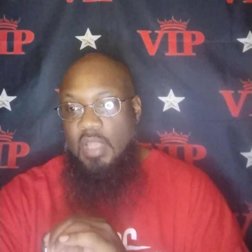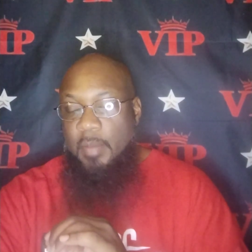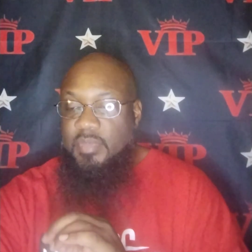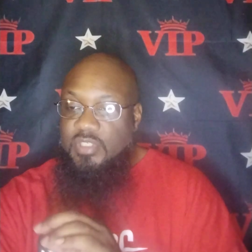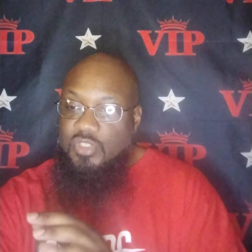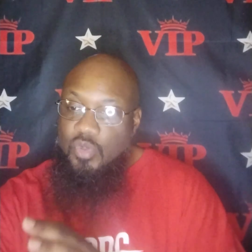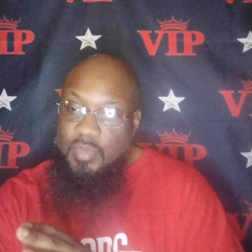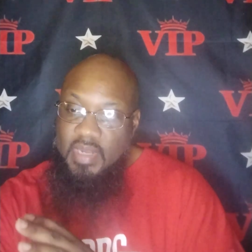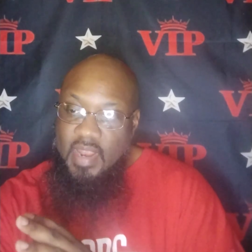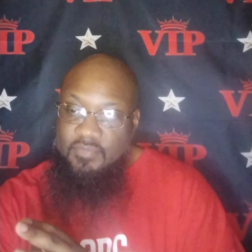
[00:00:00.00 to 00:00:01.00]
I'm
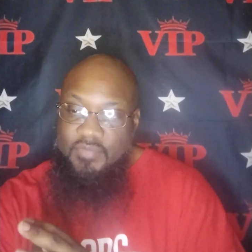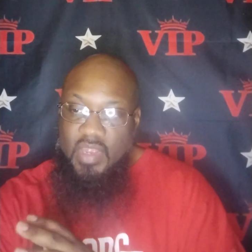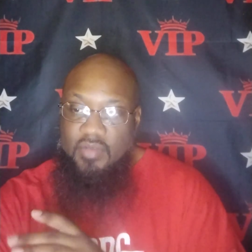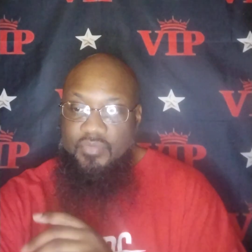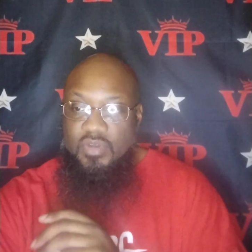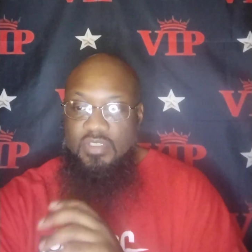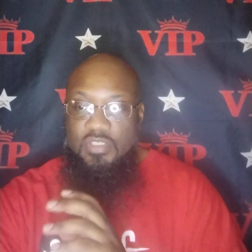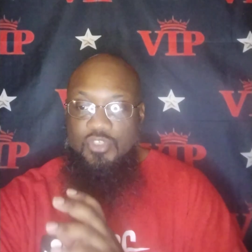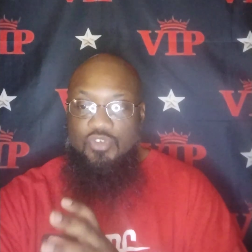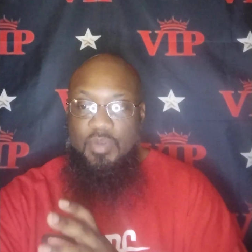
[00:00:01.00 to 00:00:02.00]
assuming that vetiver is
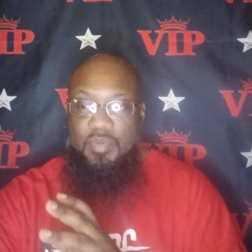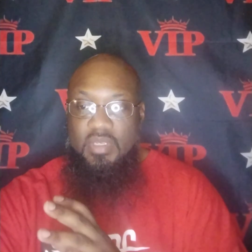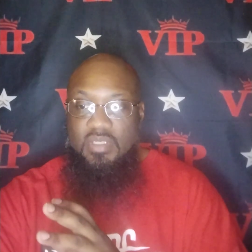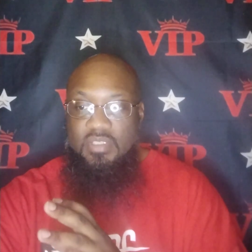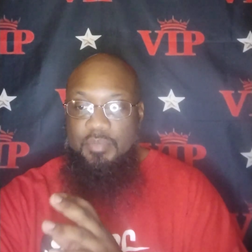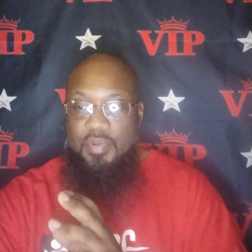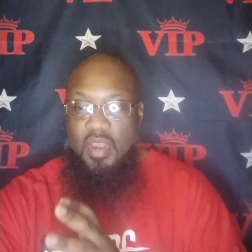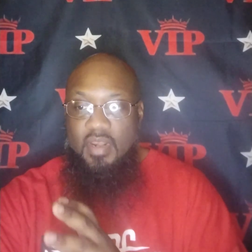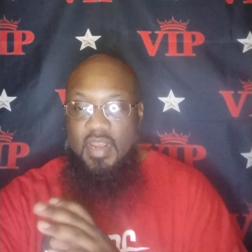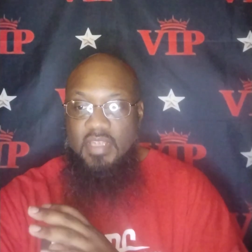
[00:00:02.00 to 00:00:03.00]
contributing to
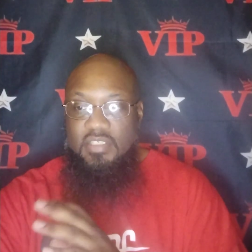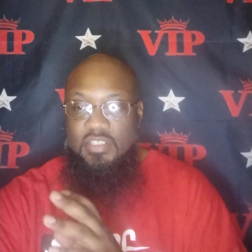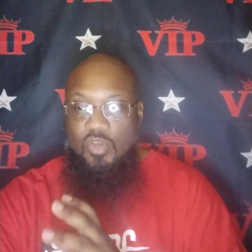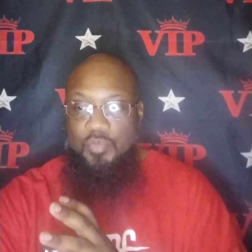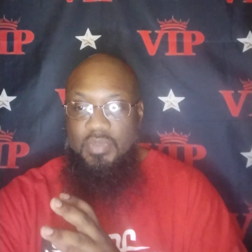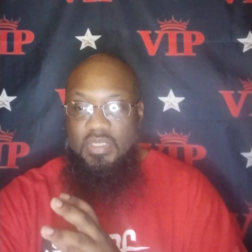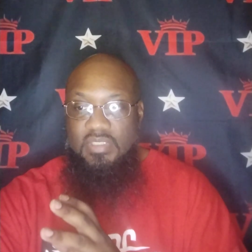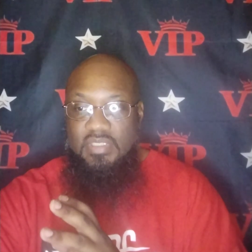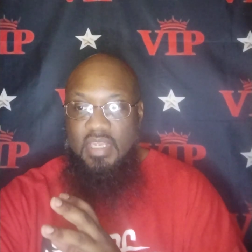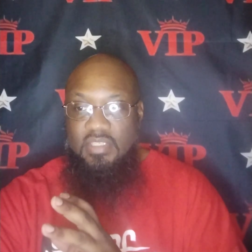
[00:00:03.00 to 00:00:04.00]
part of that
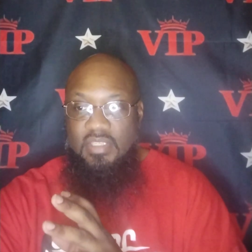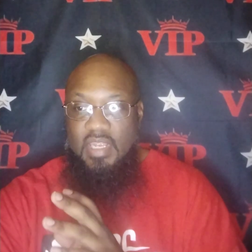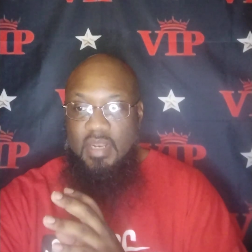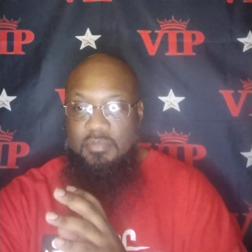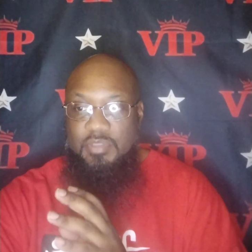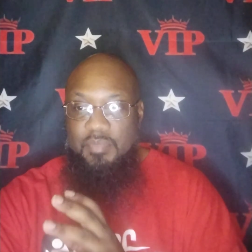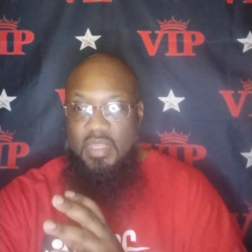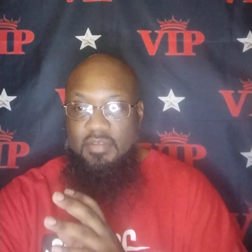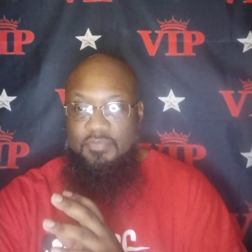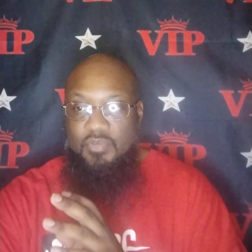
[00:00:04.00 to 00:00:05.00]
soapiness that I'm
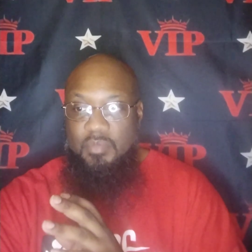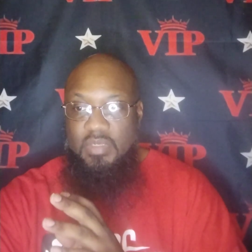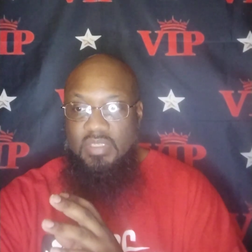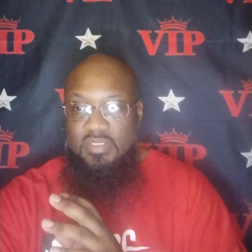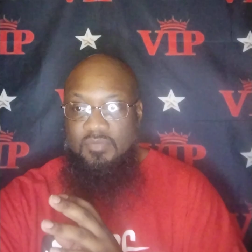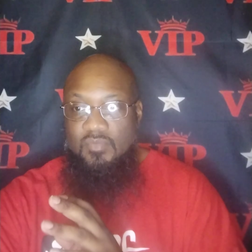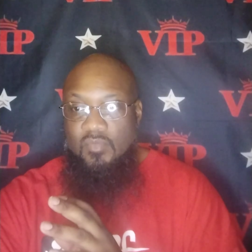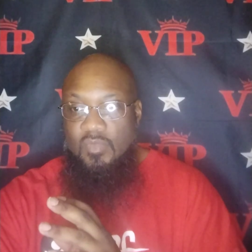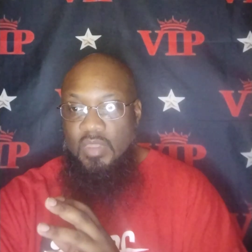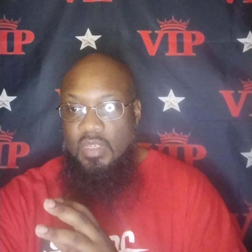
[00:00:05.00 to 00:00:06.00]
smelling from this,
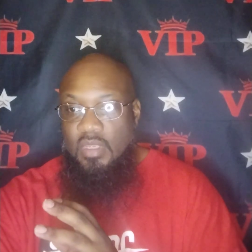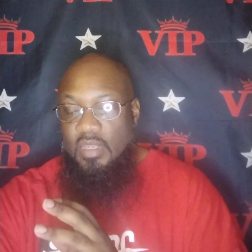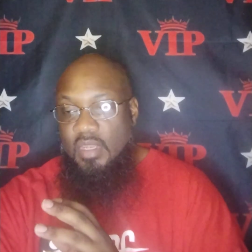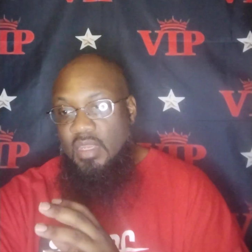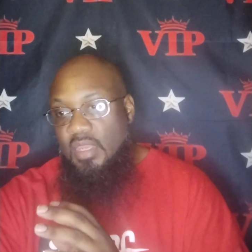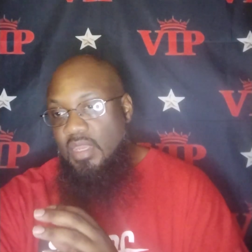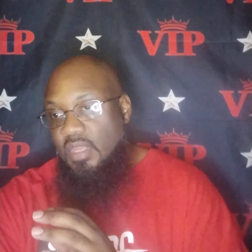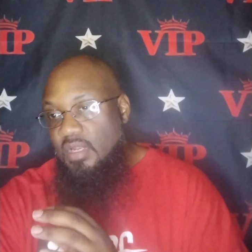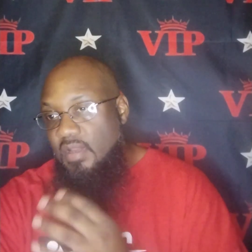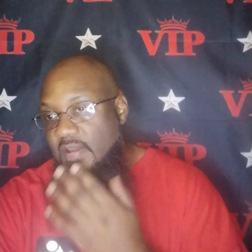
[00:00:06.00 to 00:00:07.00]

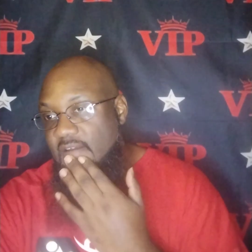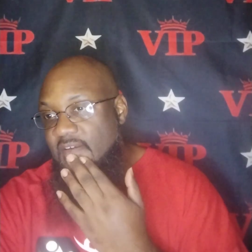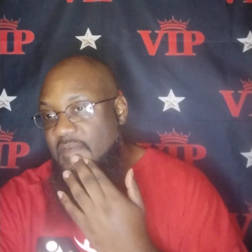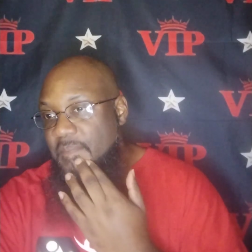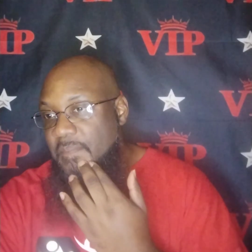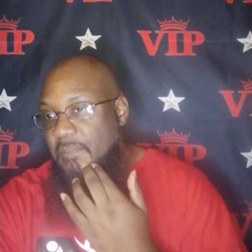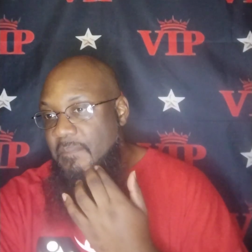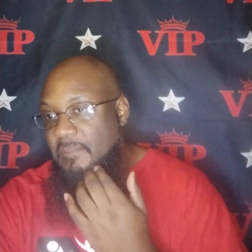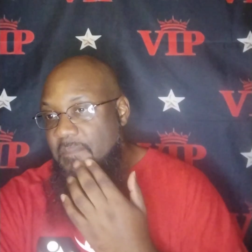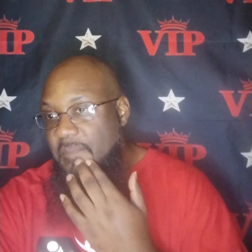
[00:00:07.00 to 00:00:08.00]

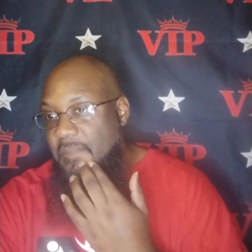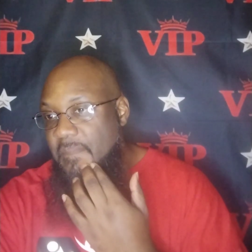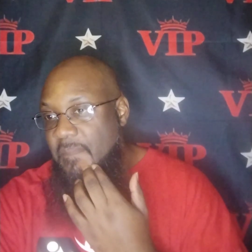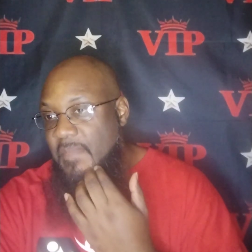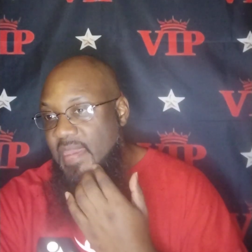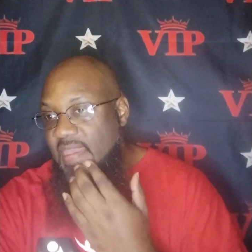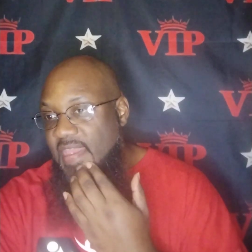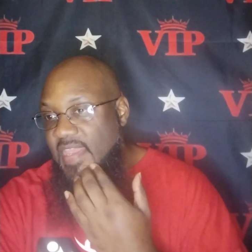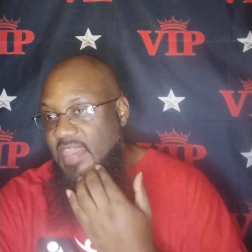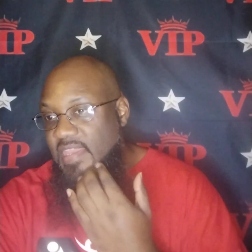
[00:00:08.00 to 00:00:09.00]
and
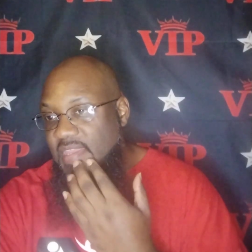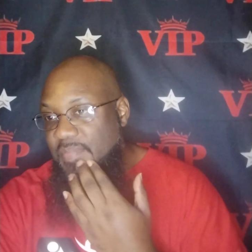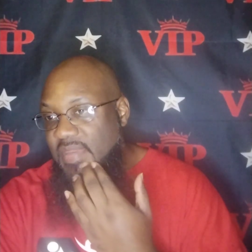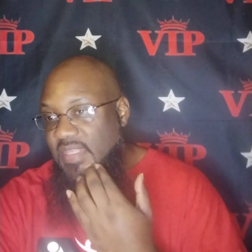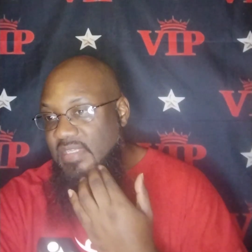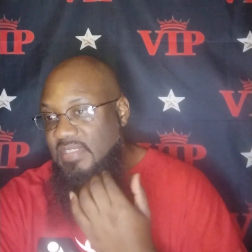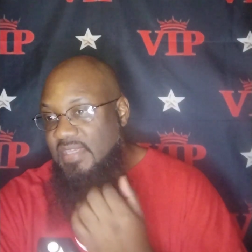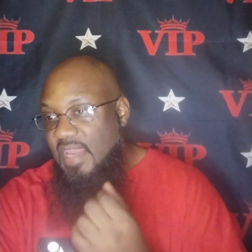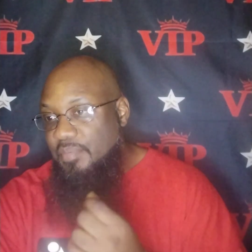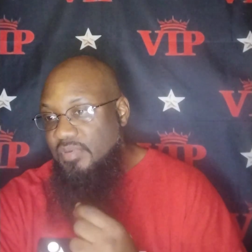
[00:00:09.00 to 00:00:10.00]
maybe the
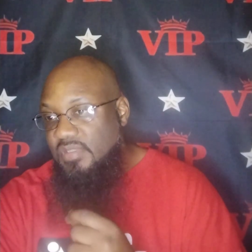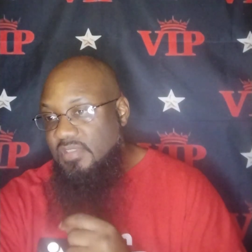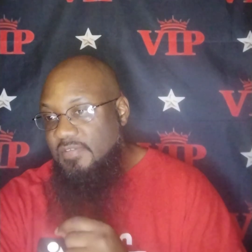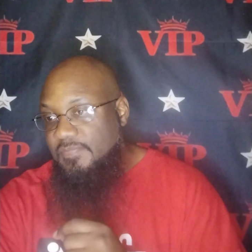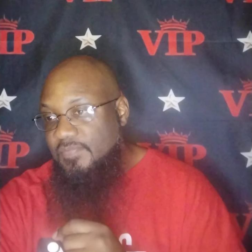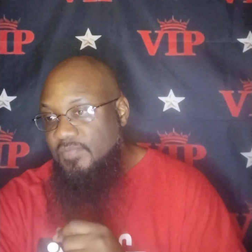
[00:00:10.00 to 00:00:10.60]
cypress,